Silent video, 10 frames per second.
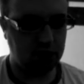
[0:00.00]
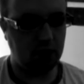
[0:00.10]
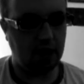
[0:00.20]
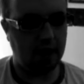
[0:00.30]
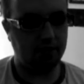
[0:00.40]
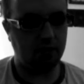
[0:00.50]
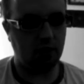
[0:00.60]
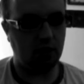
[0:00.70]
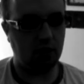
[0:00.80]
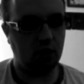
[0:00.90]
So yeah,
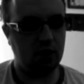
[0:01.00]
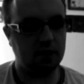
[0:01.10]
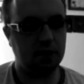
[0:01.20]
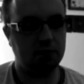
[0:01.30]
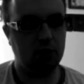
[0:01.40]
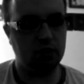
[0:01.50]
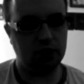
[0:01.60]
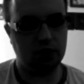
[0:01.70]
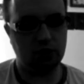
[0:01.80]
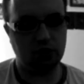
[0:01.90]
and you're also supposed
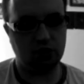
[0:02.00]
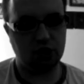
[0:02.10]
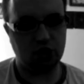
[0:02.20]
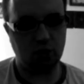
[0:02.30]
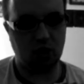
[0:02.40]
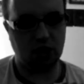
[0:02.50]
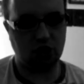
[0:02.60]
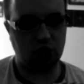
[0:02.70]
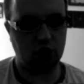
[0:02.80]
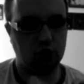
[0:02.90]
to traditionally wash
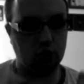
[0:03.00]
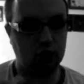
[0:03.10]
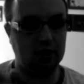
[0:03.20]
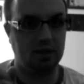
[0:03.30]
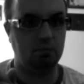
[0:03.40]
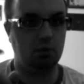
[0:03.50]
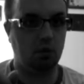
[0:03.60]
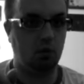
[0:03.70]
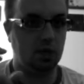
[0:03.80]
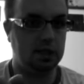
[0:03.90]
all your tools in
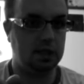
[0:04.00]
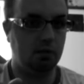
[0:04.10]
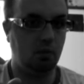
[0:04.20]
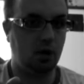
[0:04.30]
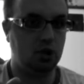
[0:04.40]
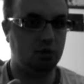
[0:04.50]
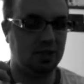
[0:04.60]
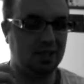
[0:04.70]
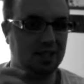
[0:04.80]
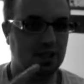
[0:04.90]
mugwort tea wash,
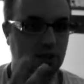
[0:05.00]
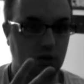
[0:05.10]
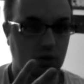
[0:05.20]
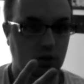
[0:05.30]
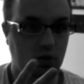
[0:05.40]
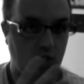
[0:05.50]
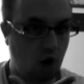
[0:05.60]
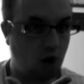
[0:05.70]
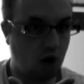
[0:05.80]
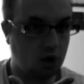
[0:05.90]
but since these are
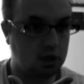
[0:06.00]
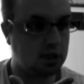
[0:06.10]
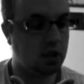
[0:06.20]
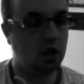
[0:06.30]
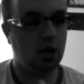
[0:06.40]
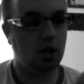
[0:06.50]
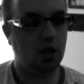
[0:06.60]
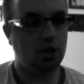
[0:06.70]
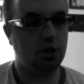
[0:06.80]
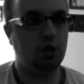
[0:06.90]
cards,
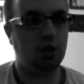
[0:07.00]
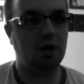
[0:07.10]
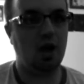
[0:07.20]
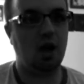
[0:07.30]
you can